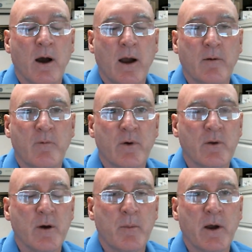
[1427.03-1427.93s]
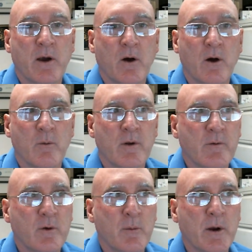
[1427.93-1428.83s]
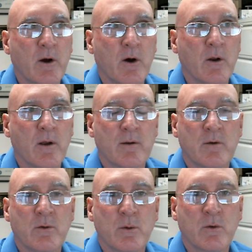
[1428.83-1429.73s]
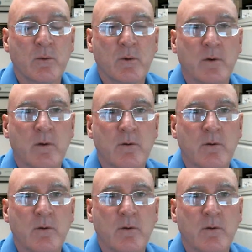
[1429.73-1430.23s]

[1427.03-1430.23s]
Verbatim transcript: I filled up my car. When I filled up my car, like two or three,